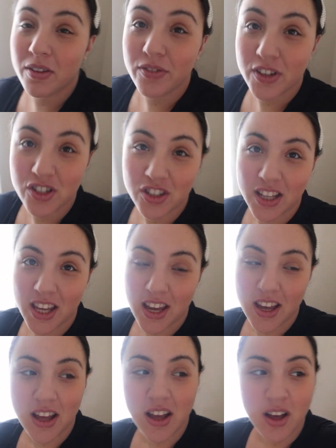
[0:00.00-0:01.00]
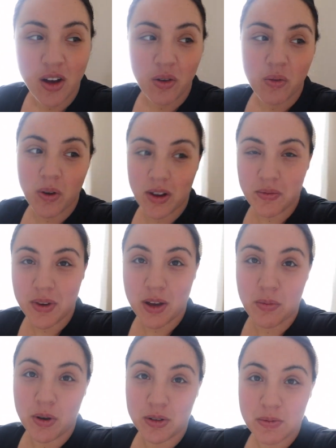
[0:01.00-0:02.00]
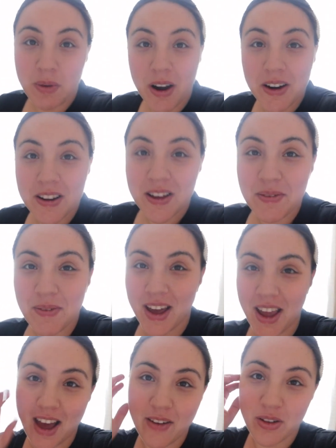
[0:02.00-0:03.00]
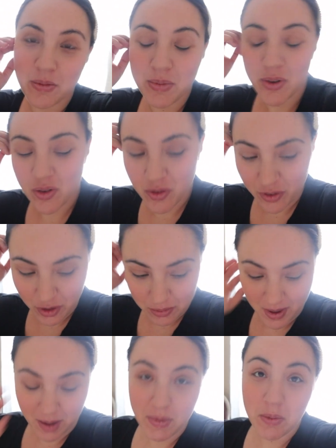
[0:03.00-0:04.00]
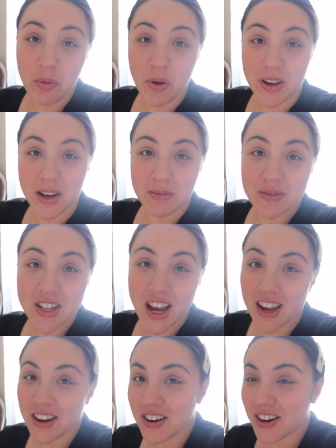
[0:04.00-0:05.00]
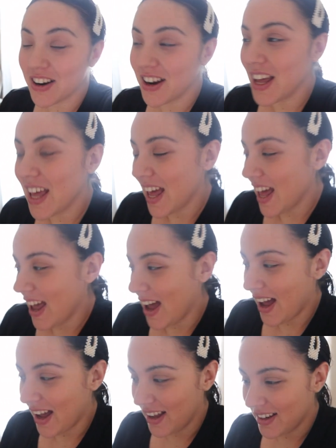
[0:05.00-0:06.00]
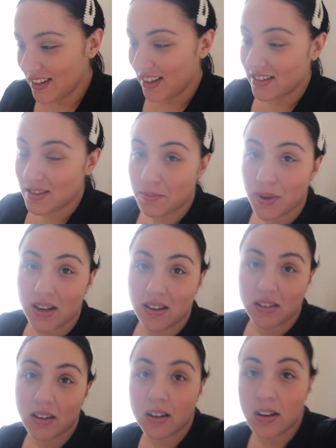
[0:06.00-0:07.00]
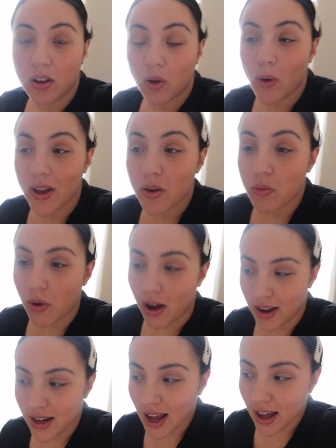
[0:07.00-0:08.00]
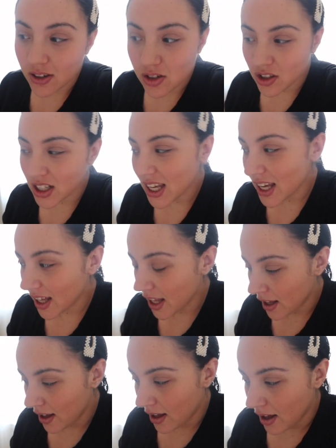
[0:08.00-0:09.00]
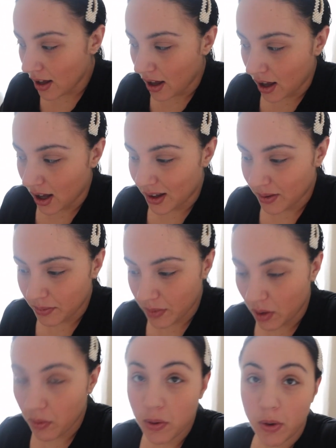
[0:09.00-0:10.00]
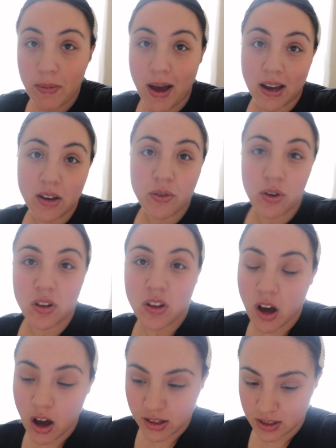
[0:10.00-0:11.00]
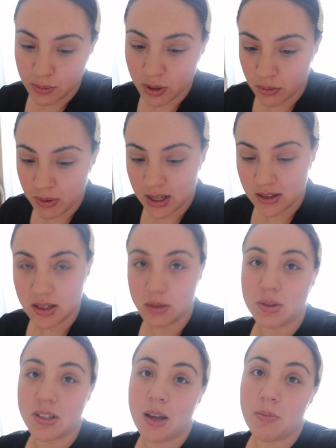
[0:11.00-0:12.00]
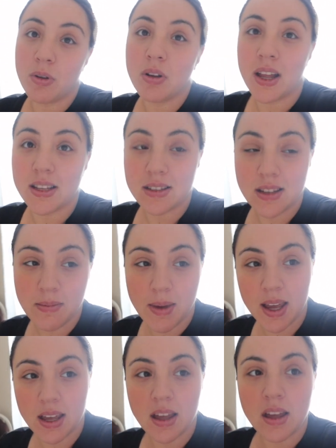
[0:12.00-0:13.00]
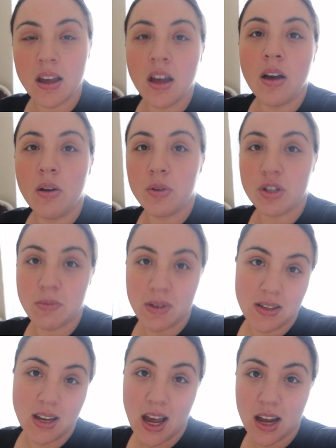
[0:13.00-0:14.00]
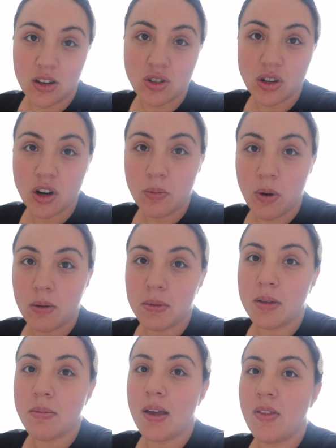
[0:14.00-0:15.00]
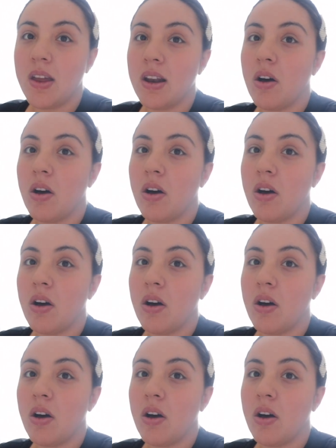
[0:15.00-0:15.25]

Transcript: officially one week postpartum. I have a beautiful baby boy named Jagger and it's been quite a ride actually. Um, we were back and forth to the hospital because he was hypoglycemic, which means that he had a sugar problem, and then